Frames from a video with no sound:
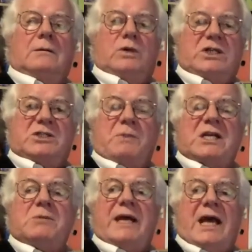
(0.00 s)
which is meant
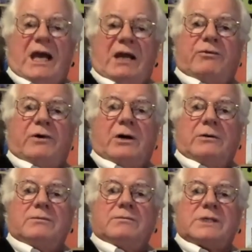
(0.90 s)
to be a
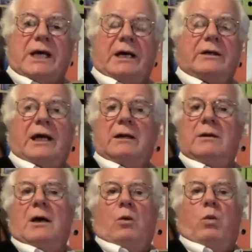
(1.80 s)
headphone sound. And
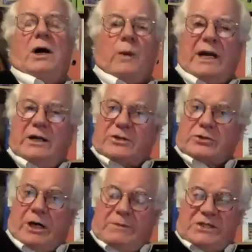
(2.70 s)
one way to
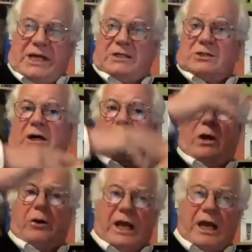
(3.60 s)
describe the sound is like
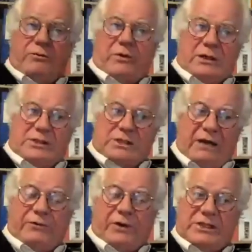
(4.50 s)
wearing headphones, a
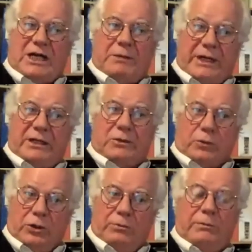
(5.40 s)
headphone sound, but in the
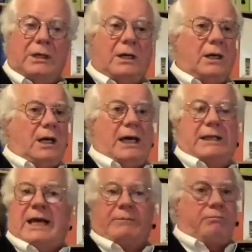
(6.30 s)
room. And
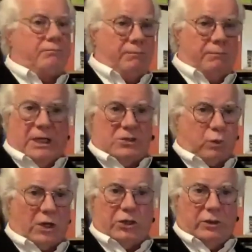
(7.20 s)
that is
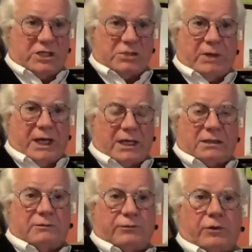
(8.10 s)
what you'd
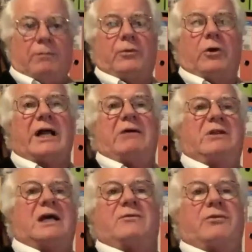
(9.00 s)
expect from not having
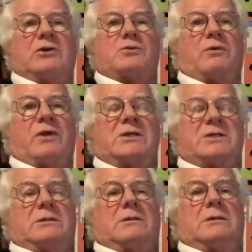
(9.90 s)
that first
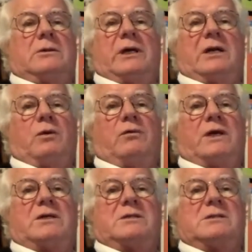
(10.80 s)
reflection or any
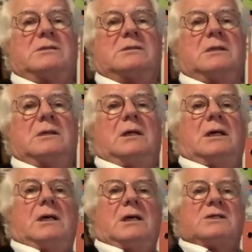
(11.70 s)
reflections.
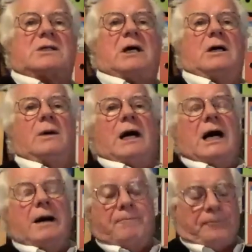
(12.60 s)
So
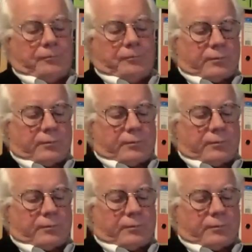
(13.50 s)
um,